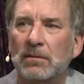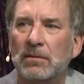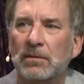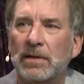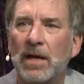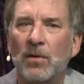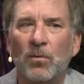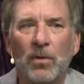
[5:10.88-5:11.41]

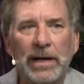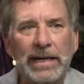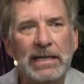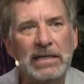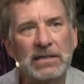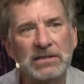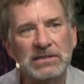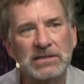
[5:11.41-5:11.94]
In that
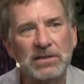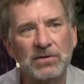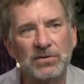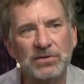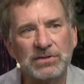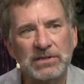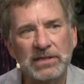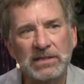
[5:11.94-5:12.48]
radiance, there
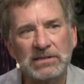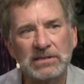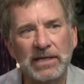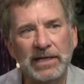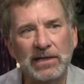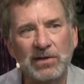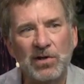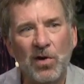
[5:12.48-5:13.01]
is things
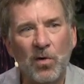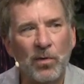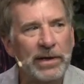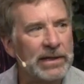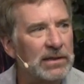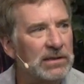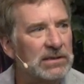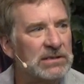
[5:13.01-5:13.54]
like
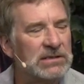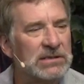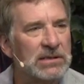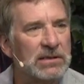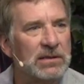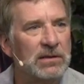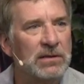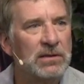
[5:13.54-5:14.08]
knowingness
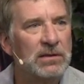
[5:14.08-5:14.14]
and